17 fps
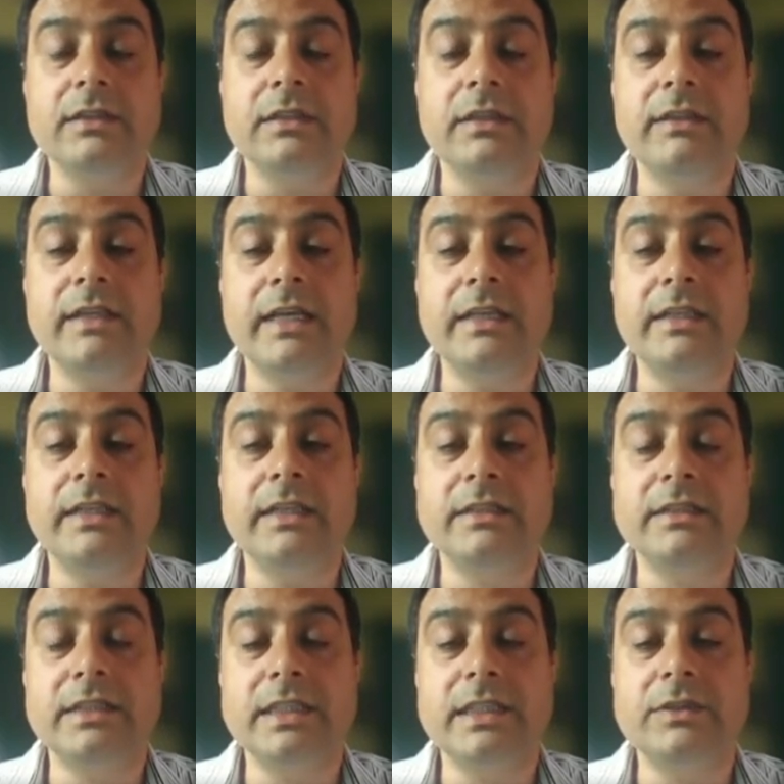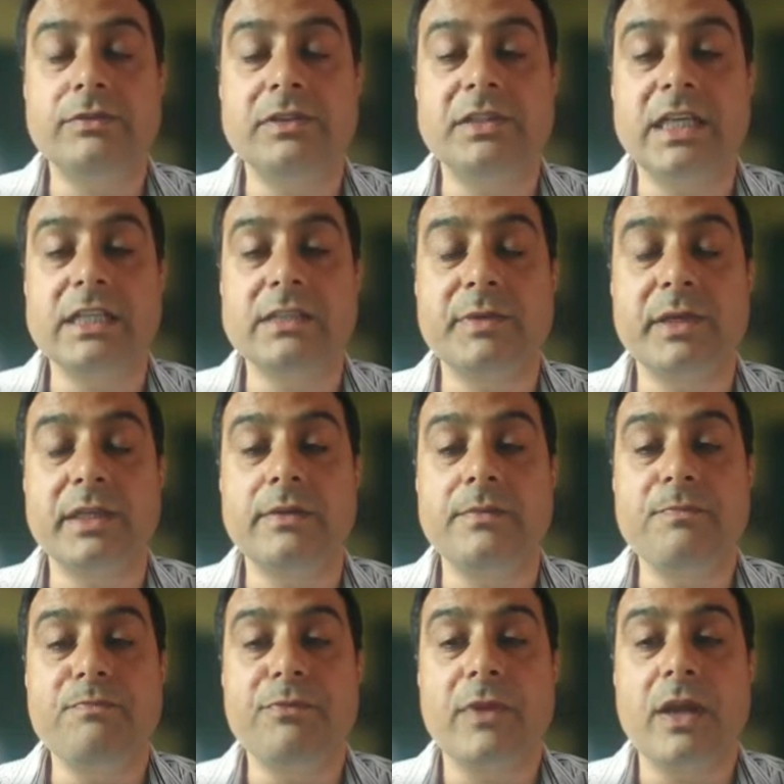the 10-year change which has been
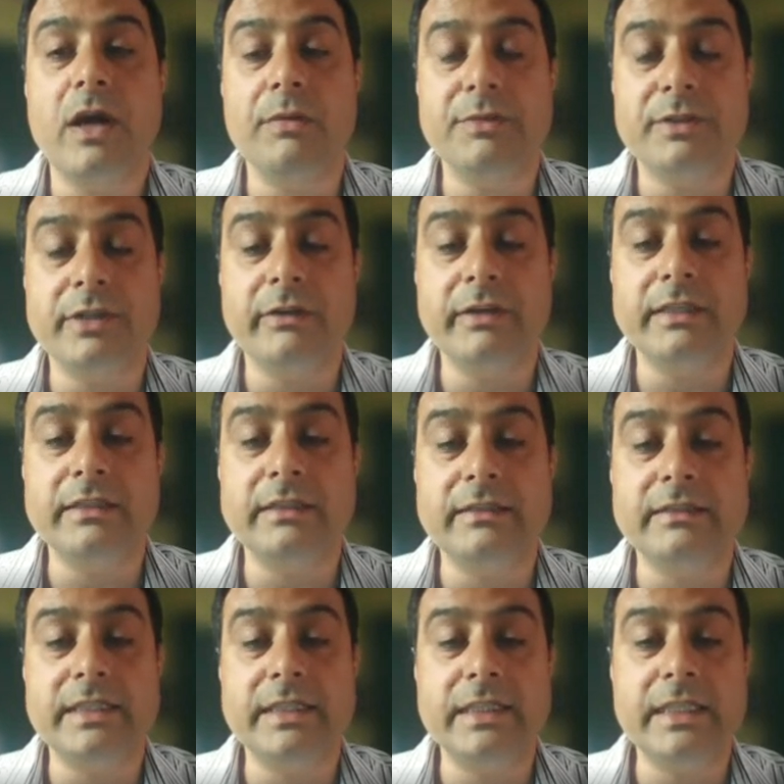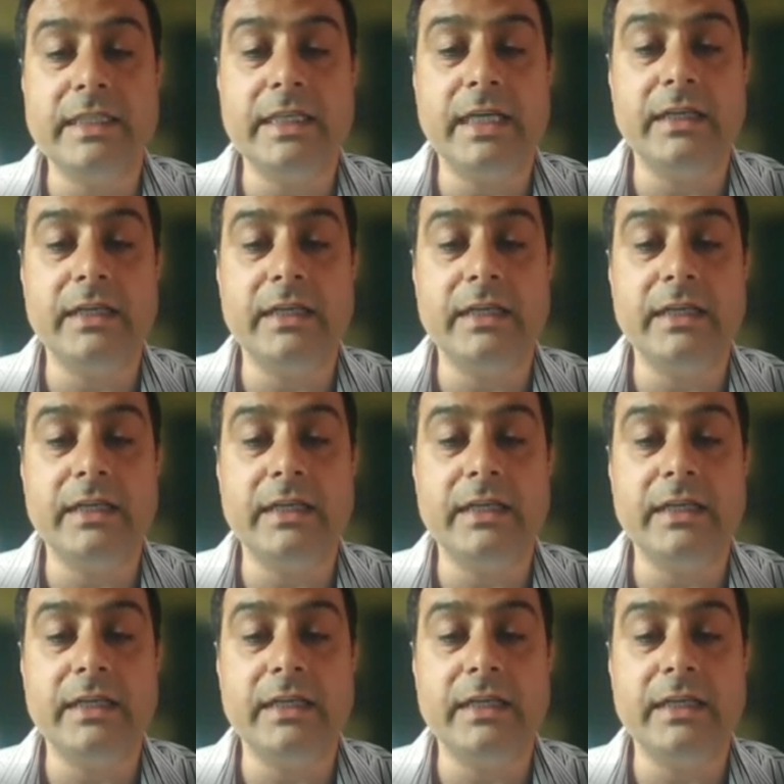observed in the city.